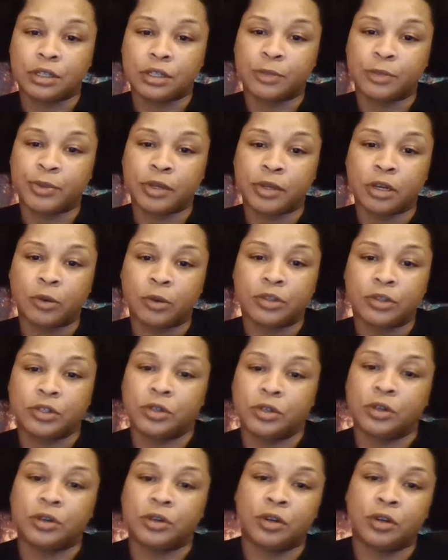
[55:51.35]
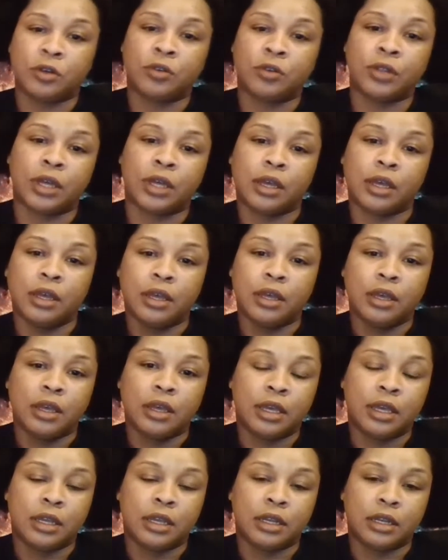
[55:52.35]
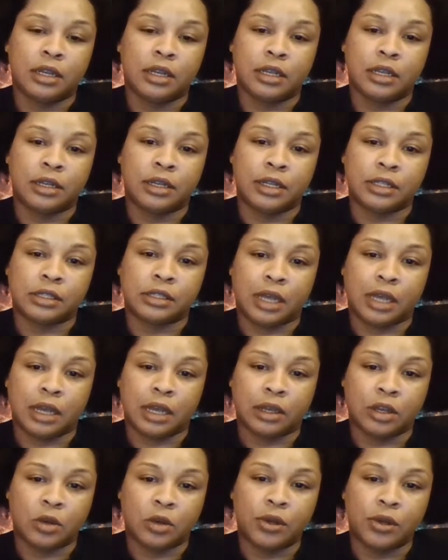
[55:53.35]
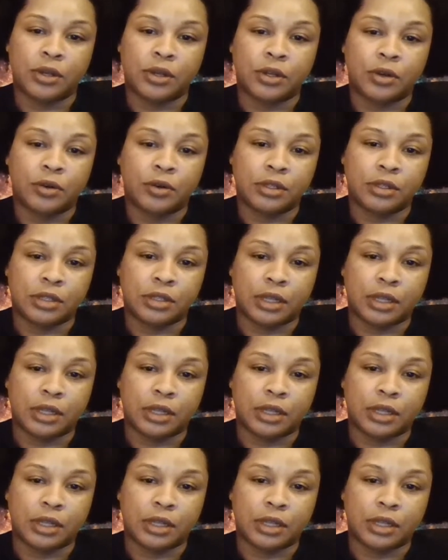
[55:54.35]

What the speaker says: And Spirit wants you to know that it does not go unnoticed.